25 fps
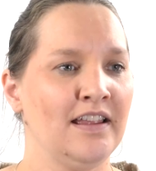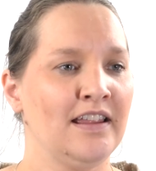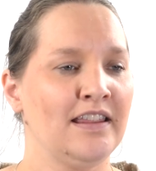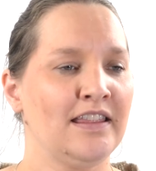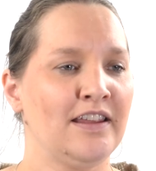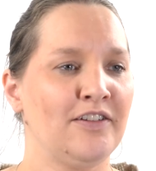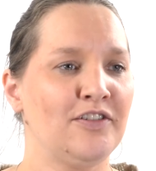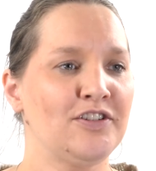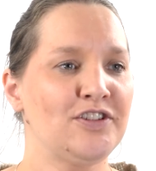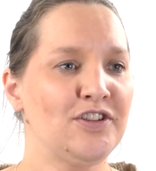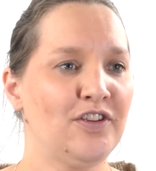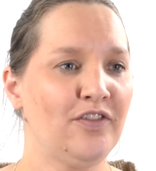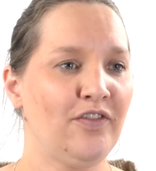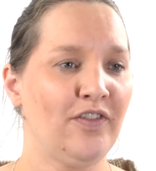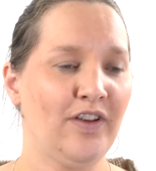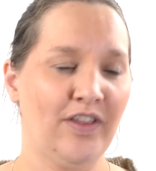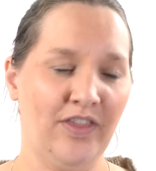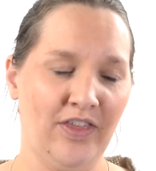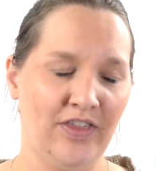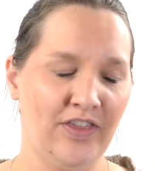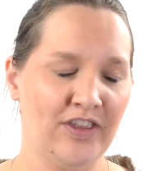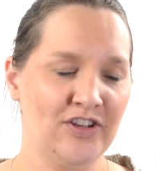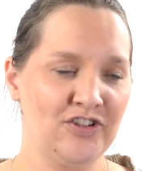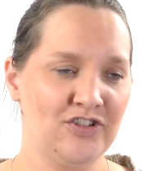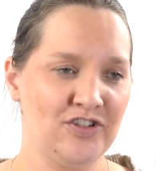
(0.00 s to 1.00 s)
There are two
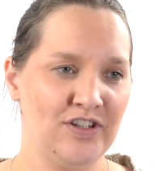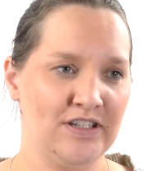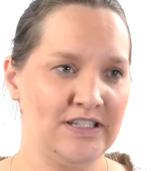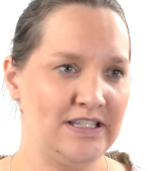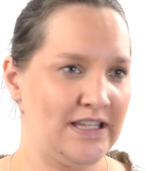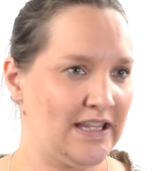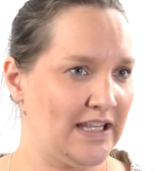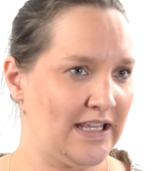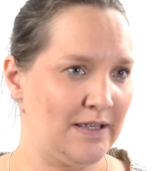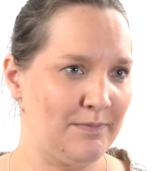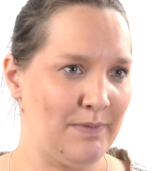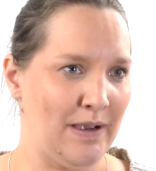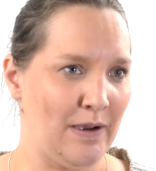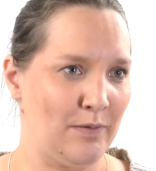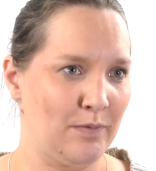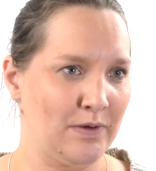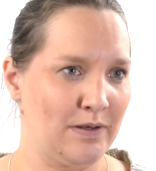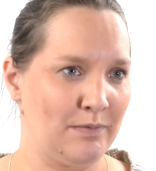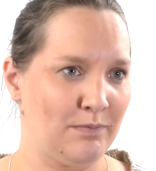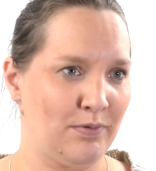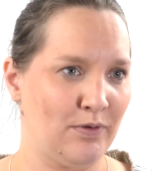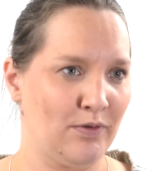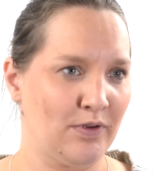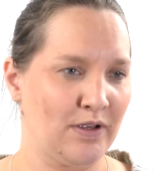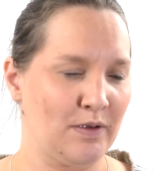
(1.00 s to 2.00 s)
further things you need to think about
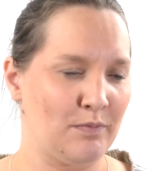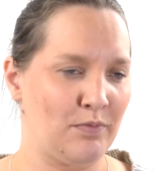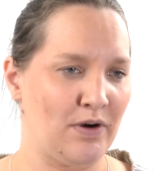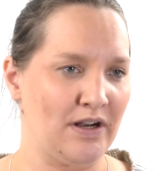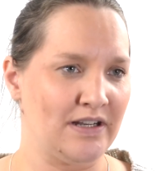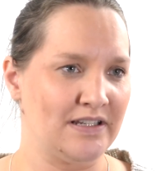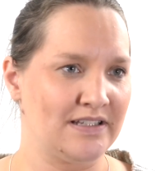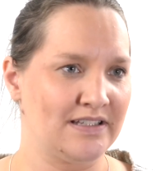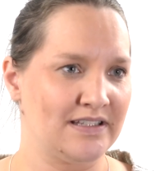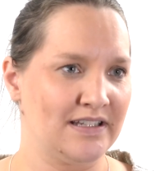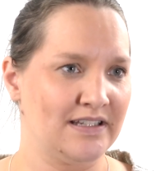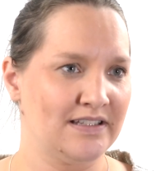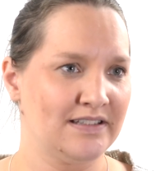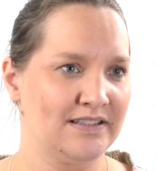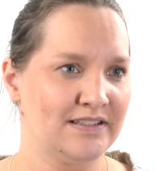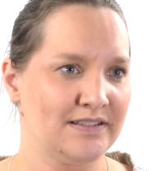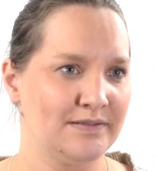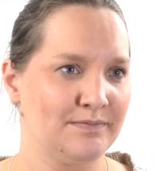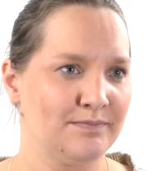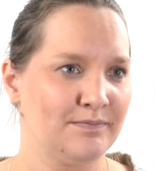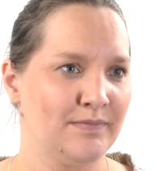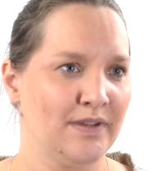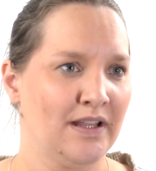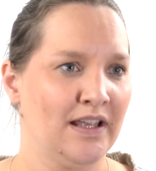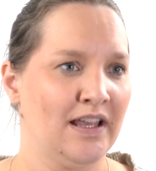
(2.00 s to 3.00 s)
when employing
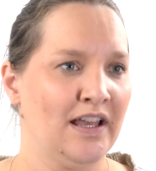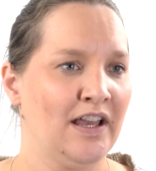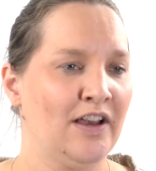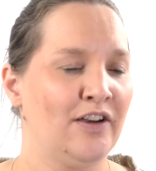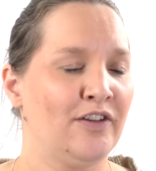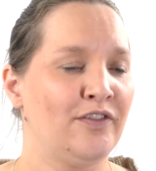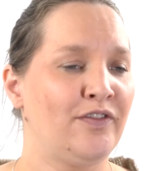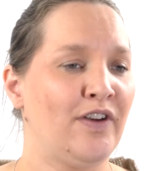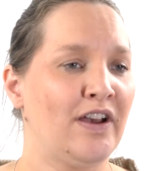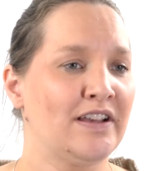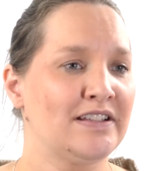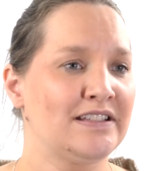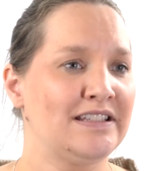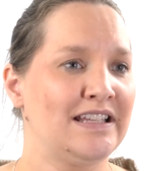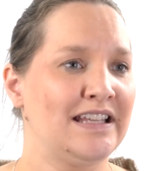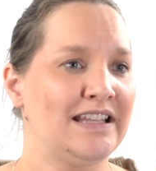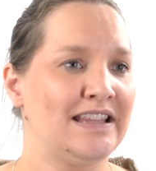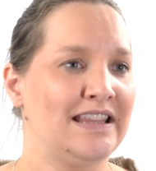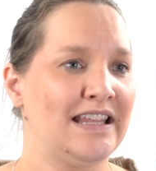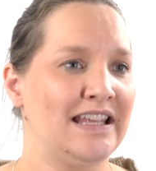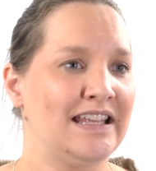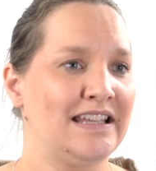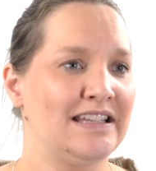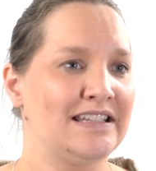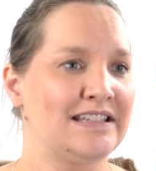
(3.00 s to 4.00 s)
apprentices.
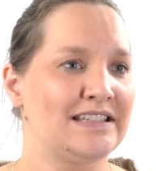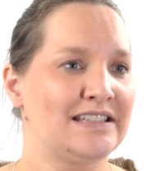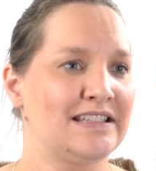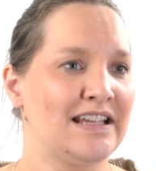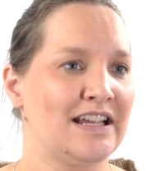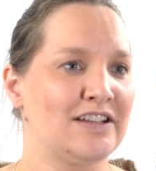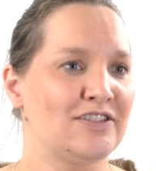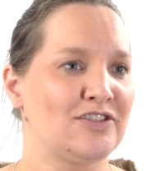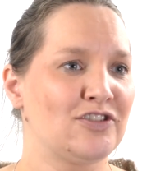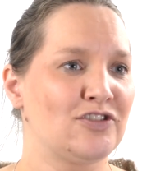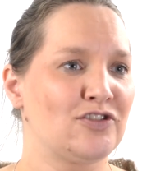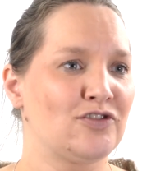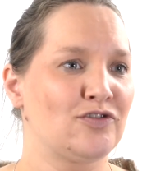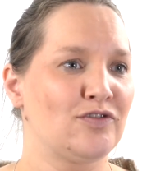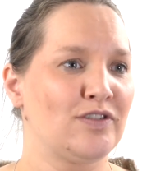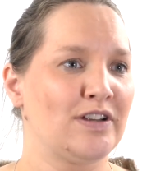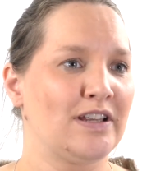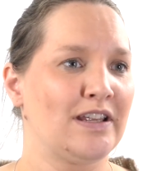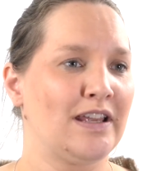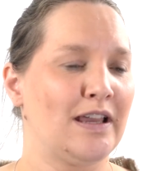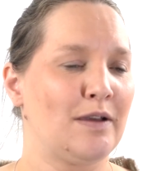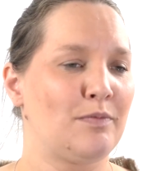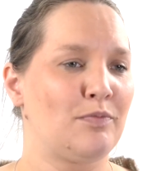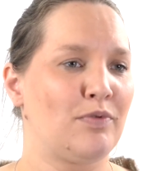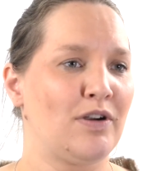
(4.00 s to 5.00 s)
Firstly, the
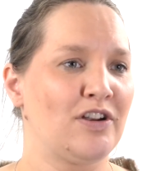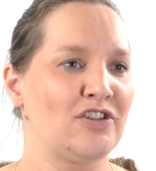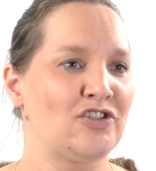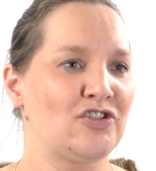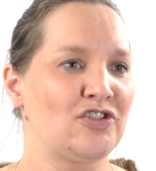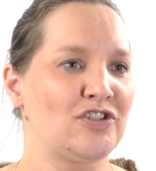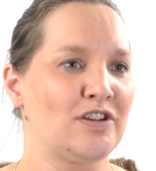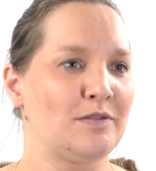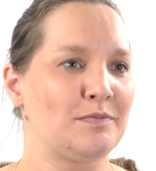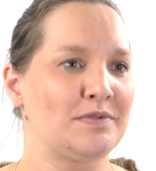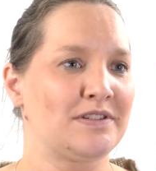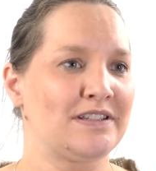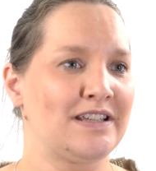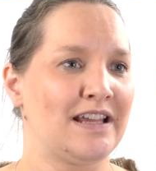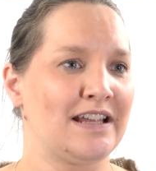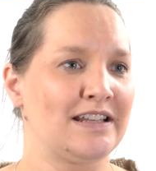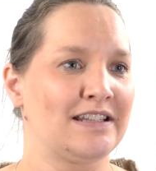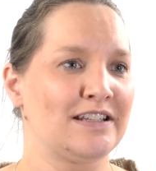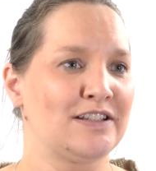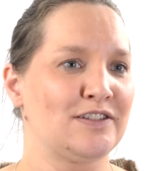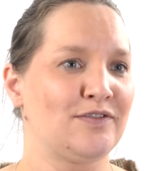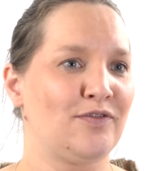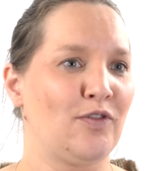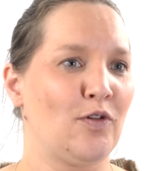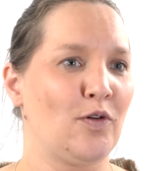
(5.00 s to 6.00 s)
statutory apprenticeship
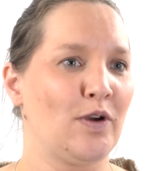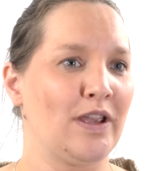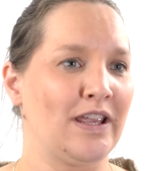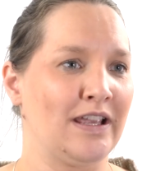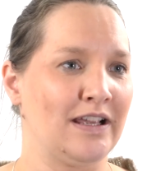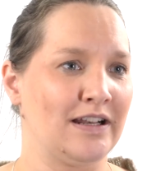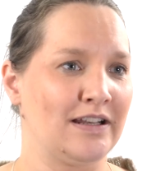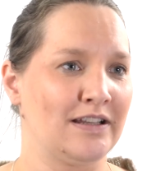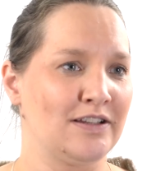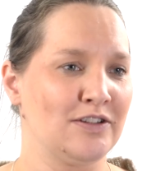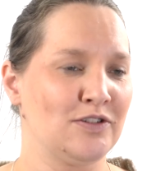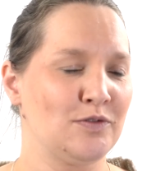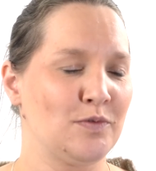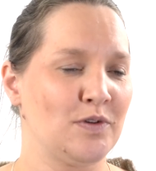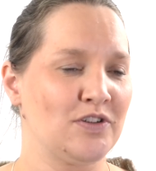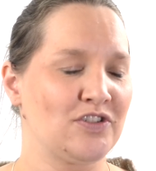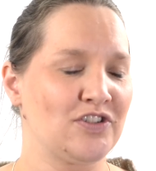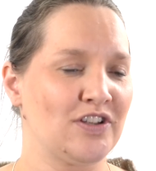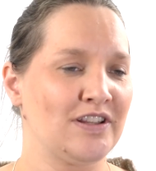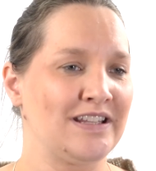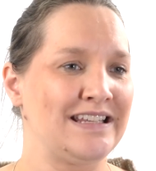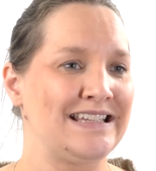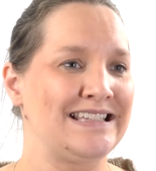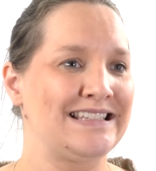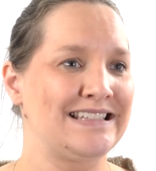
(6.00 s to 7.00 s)
standards for England,
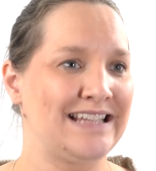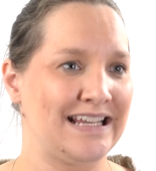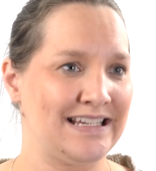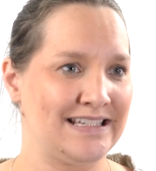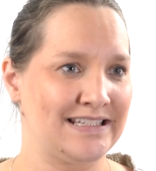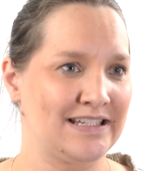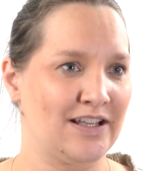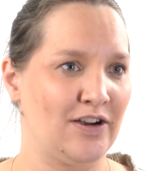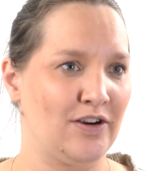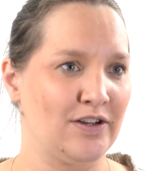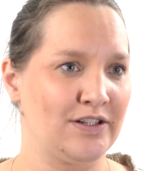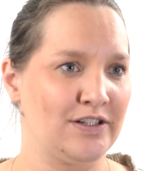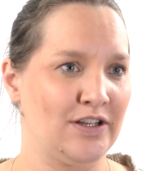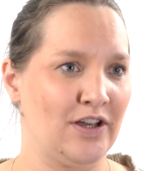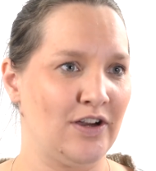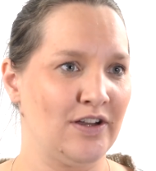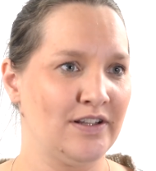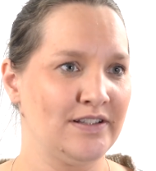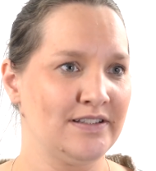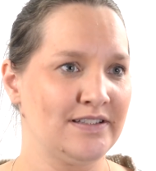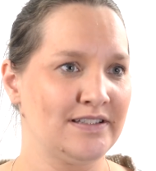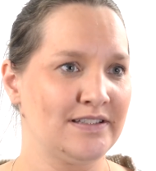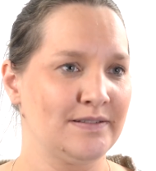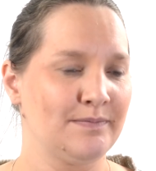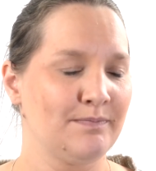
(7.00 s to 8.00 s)
which are the SACE
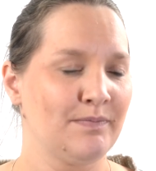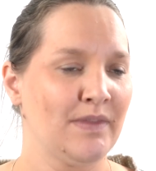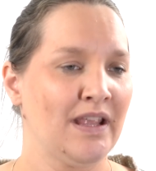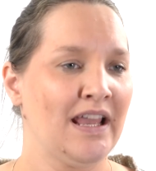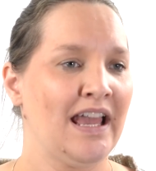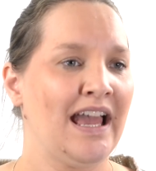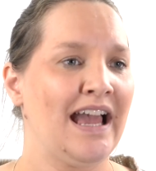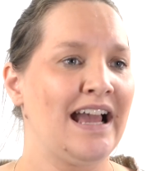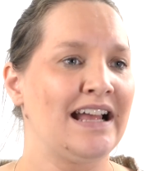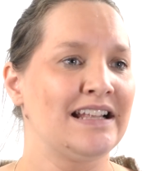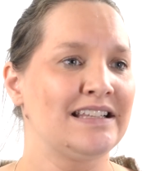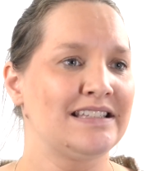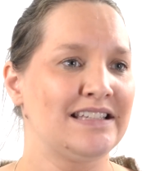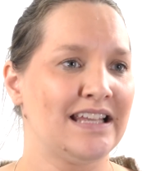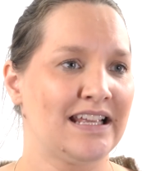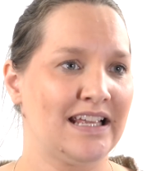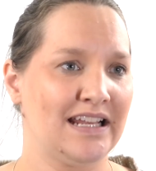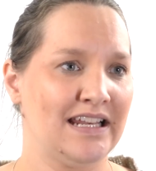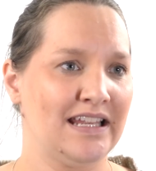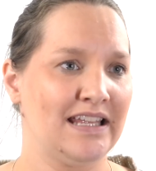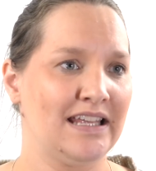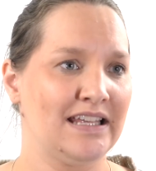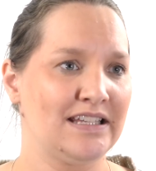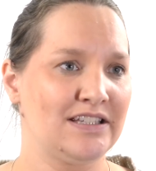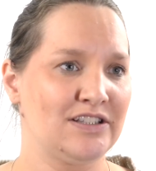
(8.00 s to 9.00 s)
guidelines, and
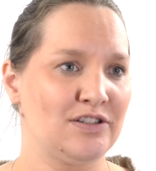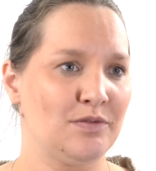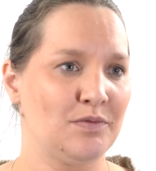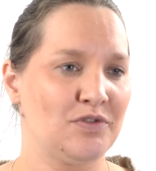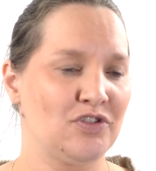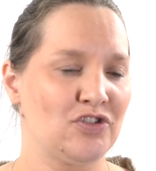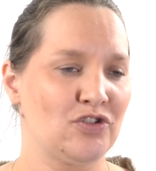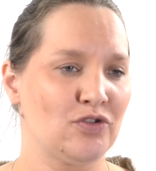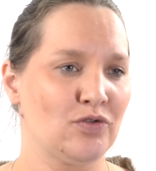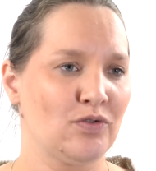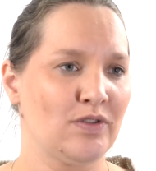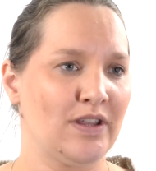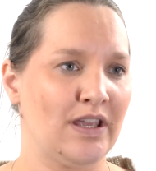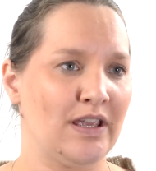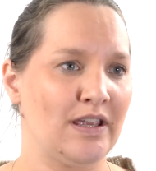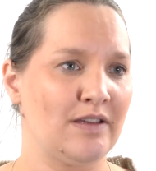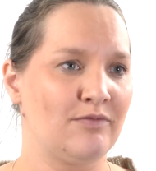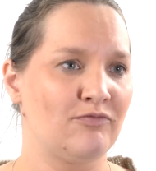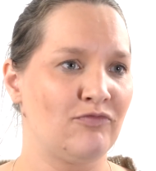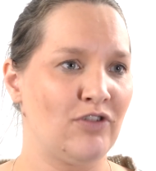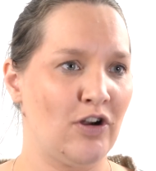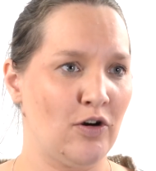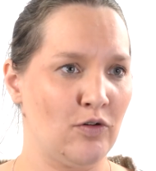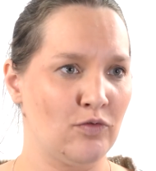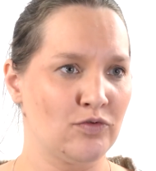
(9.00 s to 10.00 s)
secondly is to ensure they're
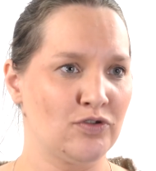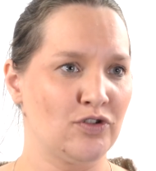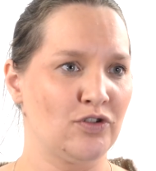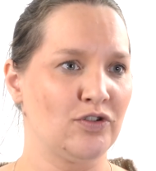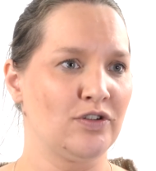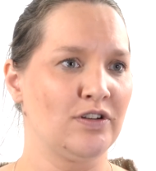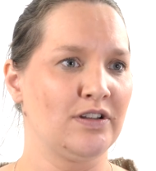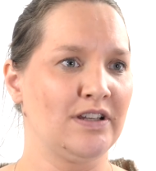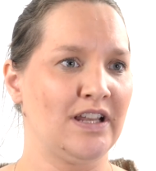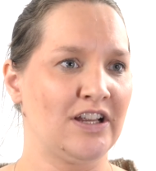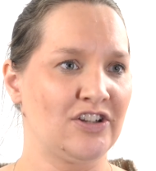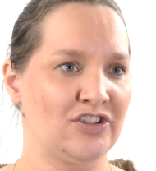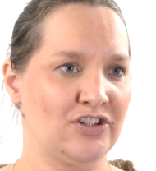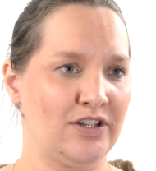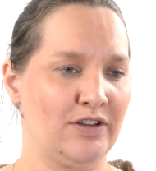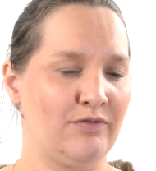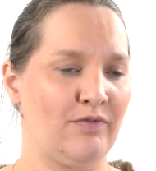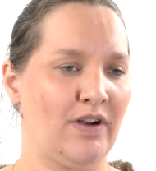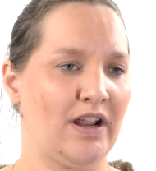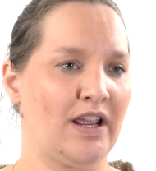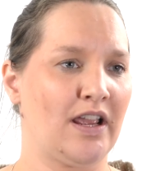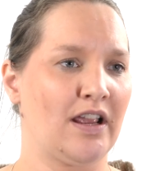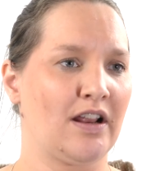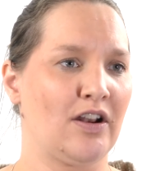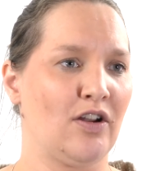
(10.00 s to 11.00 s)
enrolled on a nationally
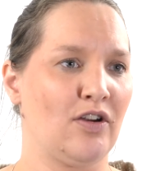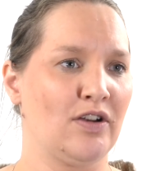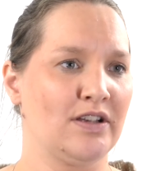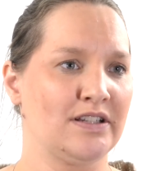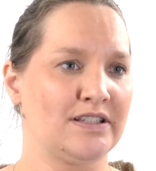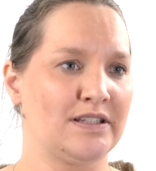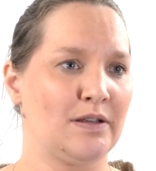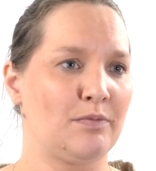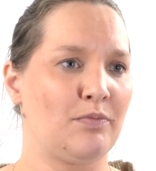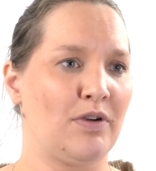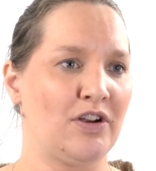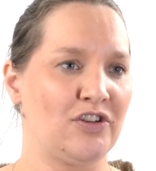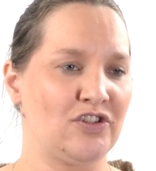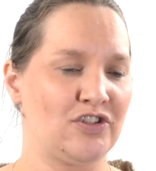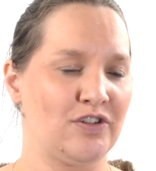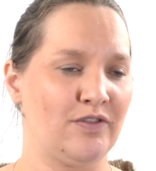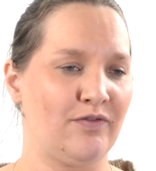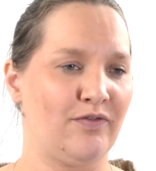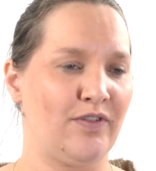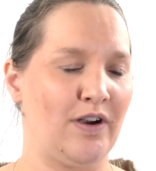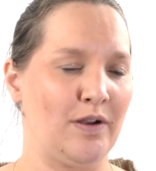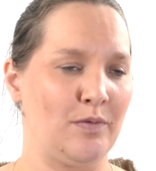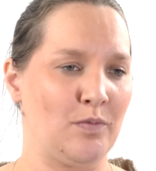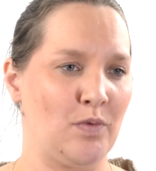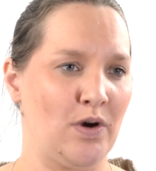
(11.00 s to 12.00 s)
recognised
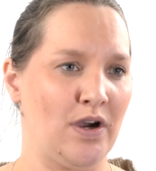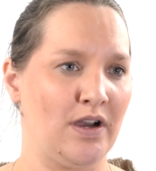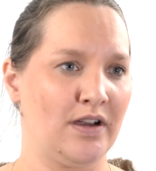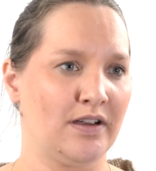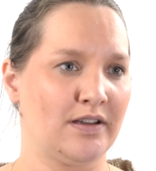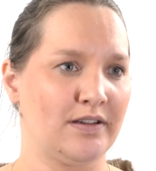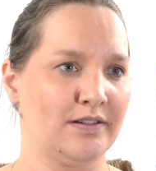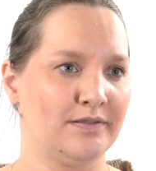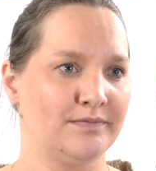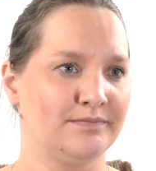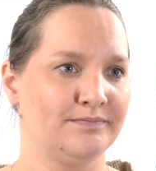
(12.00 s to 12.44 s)
apprenticeship framework.